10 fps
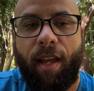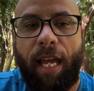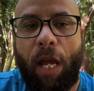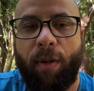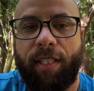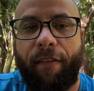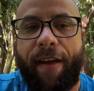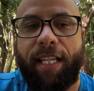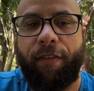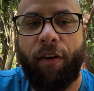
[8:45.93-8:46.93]
It was the
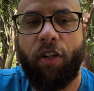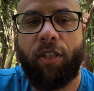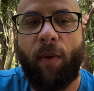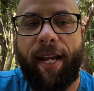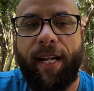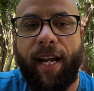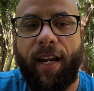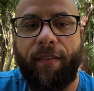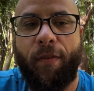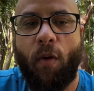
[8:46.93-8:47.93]
Fed's first rate cut
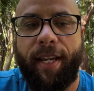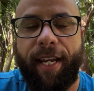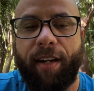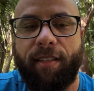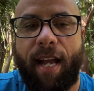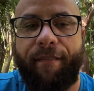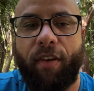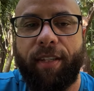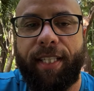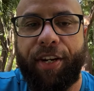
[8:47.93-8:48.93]
in four years
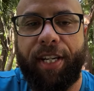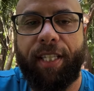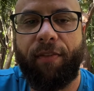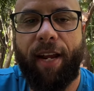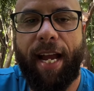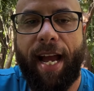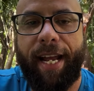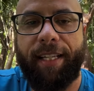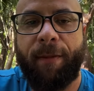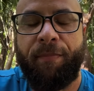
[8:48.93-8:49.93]
after a series of rate
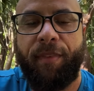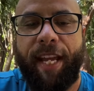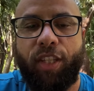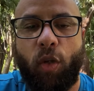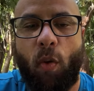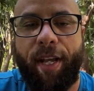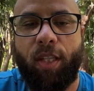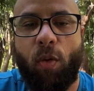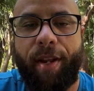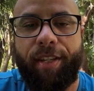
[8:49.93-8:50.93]
hikes in twenty
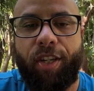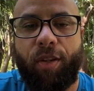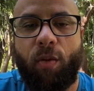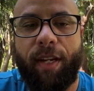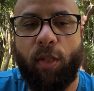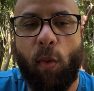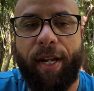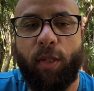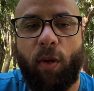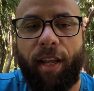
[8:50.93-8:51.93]
twenty-two and
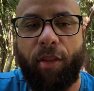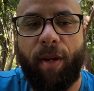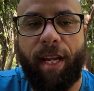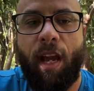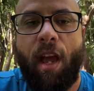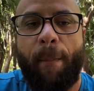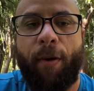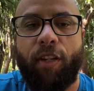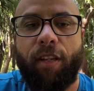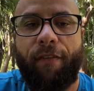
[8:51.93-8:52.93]
twenty twenty-three
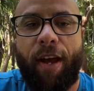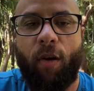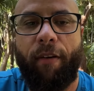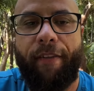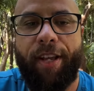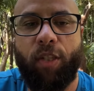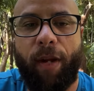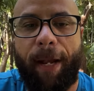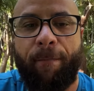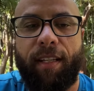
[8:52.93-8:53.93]
pushed the federal funds
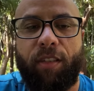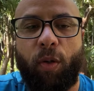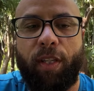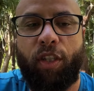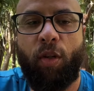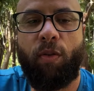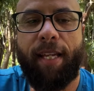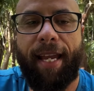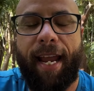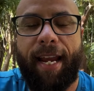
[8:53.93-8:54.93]
rate to a
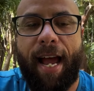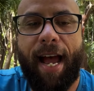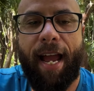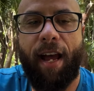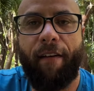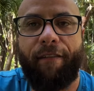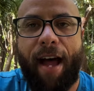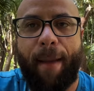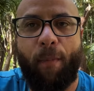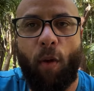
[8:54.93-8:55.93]
two-decade high of
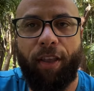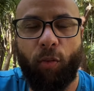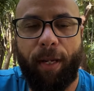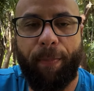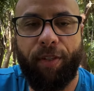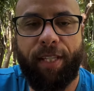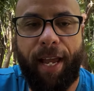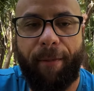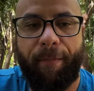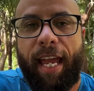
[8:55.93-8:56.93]
five point three percent.